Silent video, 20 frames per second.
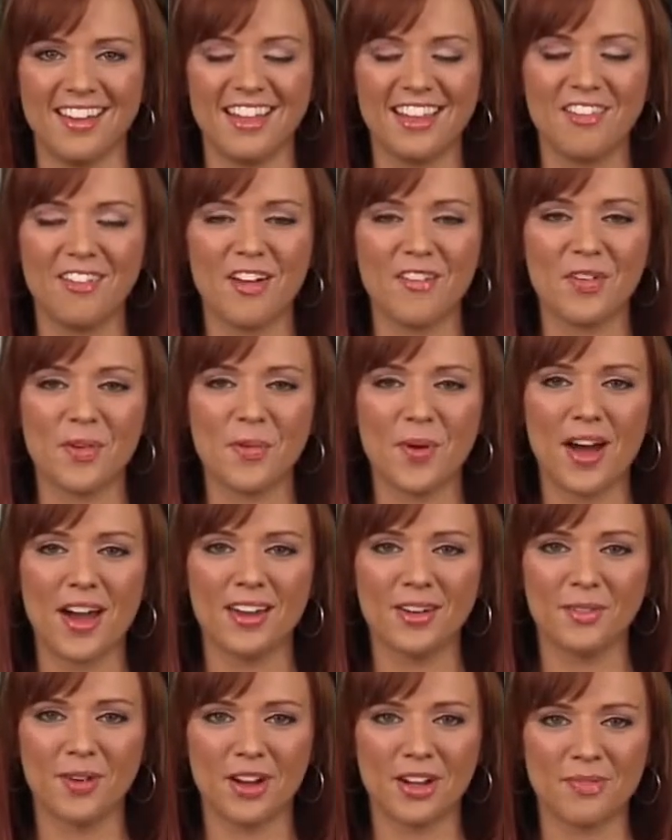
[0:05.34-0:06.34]
Hello
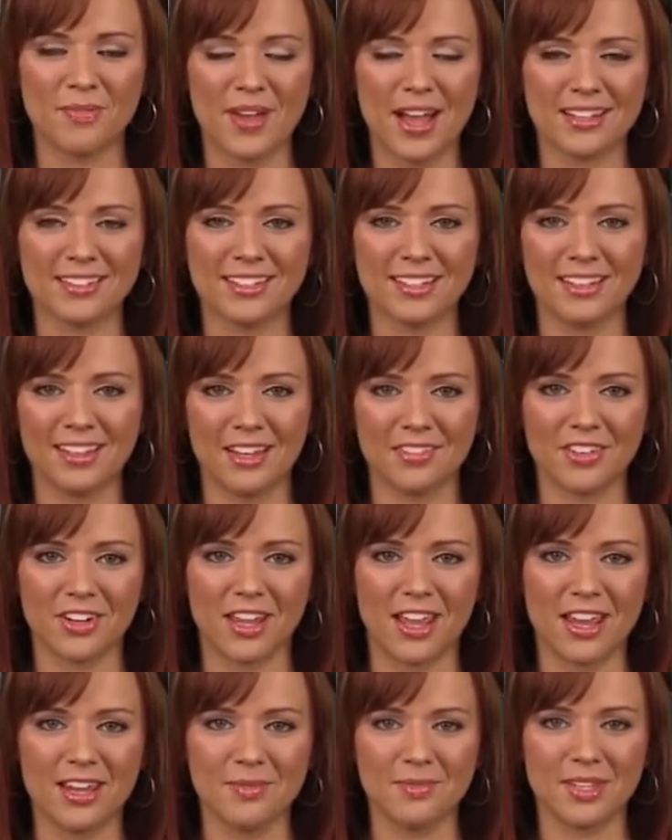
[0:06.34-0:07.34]
everyone and welcome back to Clevver
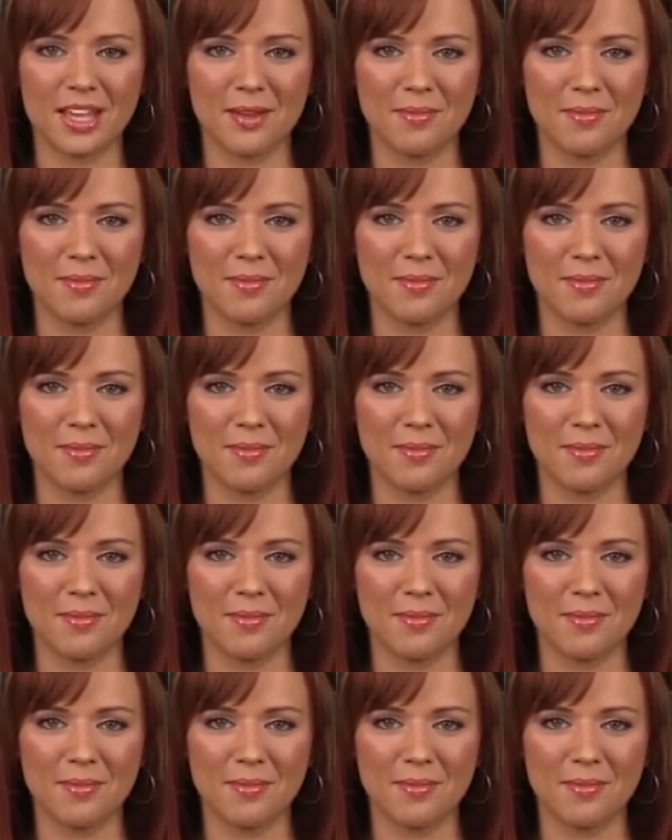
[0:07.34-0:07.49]
Games.